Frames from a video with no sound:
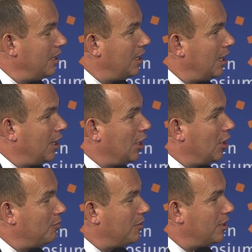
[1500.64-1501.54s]

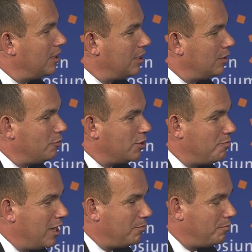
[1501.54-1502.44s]
and was
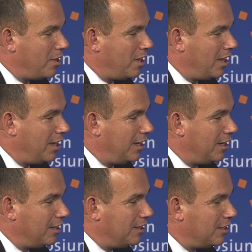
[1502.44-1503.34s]
met
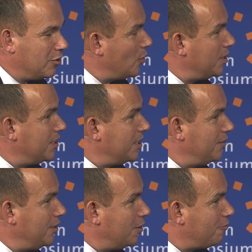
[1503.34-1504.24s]
by 20
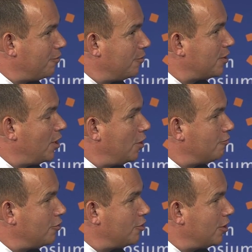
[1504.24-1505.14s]
TV crews and
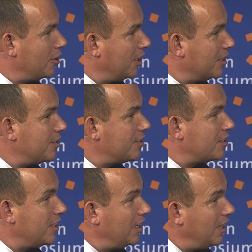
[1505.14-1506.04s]
100
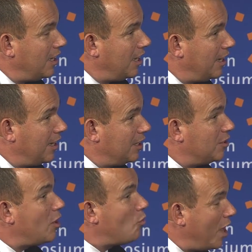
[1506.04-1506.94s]
journalists,
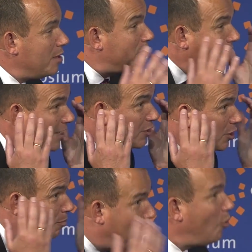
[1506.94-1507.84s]
and went back to
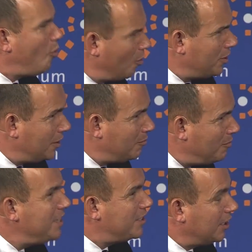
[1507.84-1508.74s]
the board
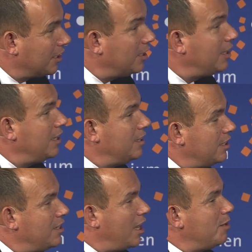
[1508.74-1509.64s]
meeting.
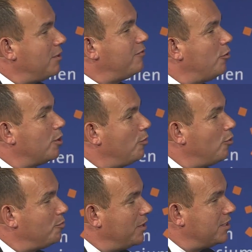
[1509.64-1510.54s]
The night before the
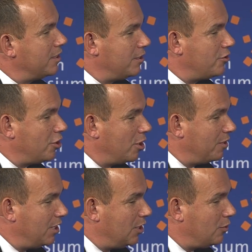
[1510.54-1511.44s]
board meeting, the
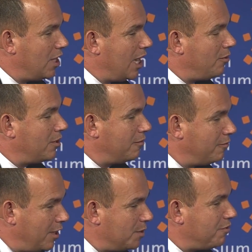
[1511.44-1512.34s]
chairman, Kikukawa, the
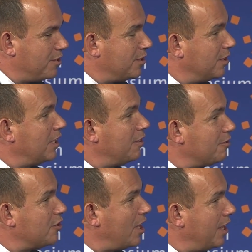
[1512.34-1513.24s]
vice president, they
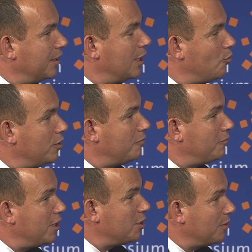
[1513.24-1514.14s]
resigned. They wouldn't
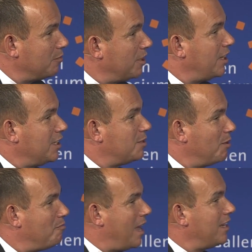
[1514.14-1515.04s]
face me. But I had to
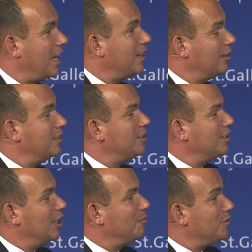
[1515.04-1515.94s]
be manhandled into
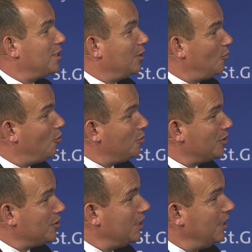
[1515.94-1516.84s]
the Olympus
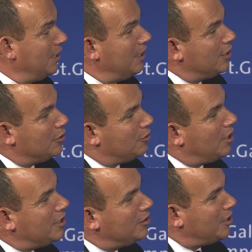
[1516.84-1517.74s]
headquarters. So,
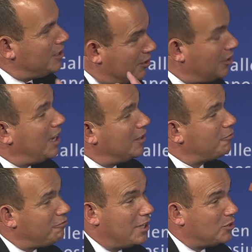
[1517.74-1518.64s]
you know, I still had the
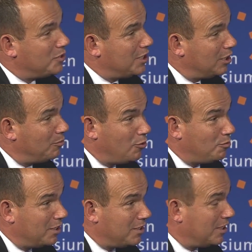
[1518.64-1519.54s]
right to attend the board
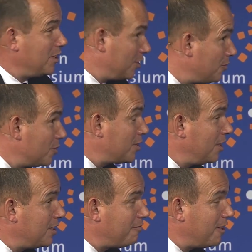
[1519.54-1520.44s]
meeting. I was still
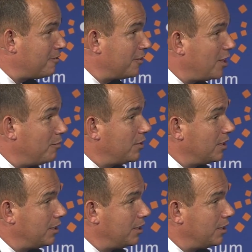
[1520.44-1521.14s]
a director of the company.